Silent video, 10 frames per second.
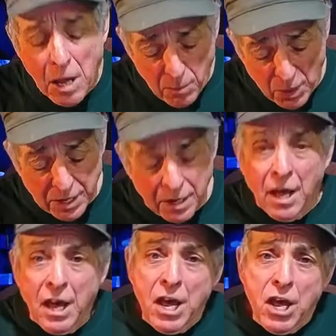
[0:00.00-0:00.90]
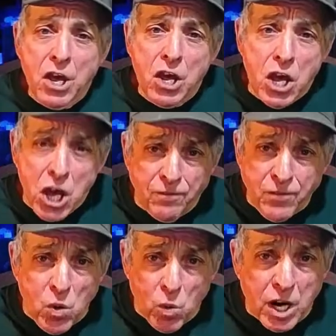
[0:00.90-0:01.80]
But if
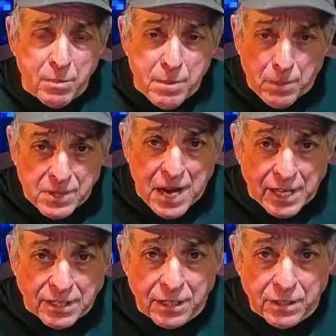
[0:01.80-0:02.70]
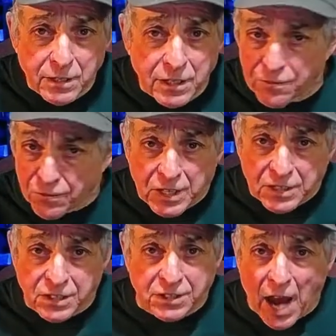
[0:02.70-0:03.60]
you want to be protected in a free
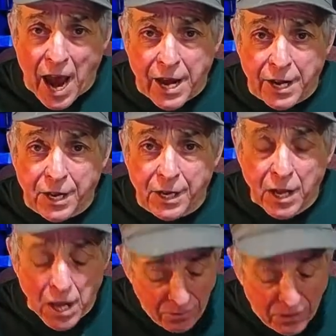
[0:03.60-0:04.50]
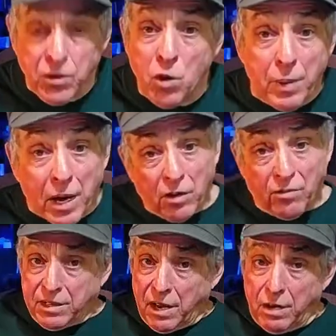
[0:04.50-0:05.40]
society, then you better
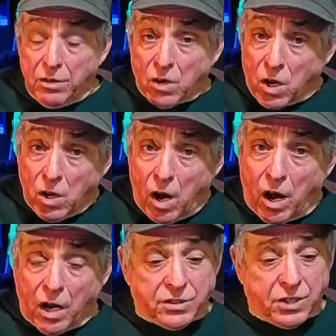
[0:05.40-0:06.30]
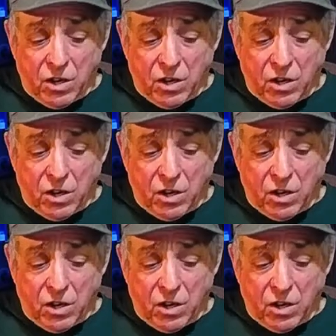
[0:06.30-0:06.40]
retain your claws.